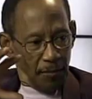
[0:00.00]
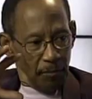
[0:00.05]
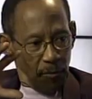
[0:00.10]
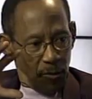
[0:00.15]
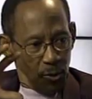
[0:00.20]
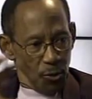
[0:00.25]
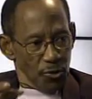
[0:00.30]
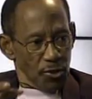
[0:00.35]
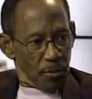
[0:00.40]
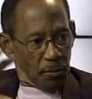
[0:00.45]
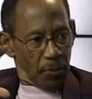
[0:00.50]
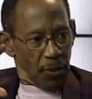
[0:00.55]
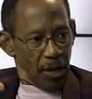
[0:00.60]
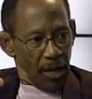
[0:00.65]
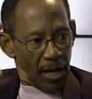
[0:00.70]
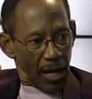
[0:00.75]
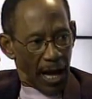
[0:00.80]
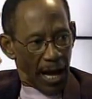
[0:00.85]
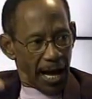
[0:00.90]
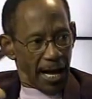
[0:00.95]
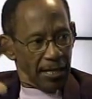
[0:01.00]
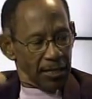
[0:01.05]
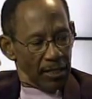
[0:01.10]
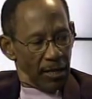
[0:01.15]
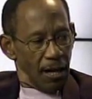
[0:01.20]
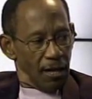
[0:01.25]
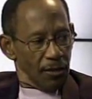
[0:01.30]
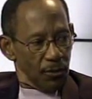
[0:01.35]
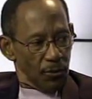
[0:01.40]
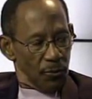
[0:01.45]
used to paying high
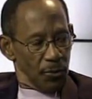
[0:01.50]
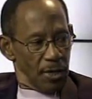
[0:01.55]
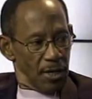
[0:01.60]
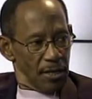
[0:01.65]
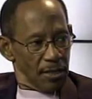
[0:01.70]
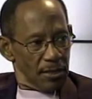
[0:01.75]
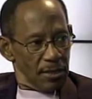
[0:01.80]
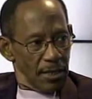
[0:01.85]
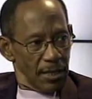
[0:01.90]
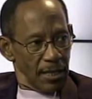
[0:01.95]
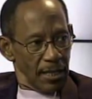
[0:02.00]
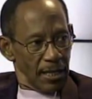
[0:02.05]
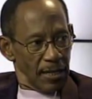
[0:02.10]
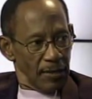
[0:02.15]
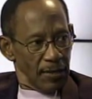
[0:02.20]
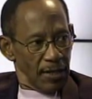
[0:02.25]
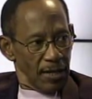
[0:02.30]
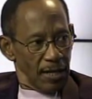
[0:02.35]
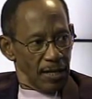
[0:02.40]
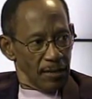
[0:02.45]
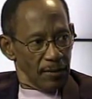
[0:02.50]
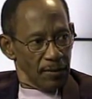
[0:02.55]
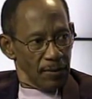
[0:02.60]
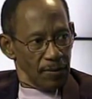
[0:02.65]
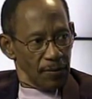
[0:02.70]
dollar rents and then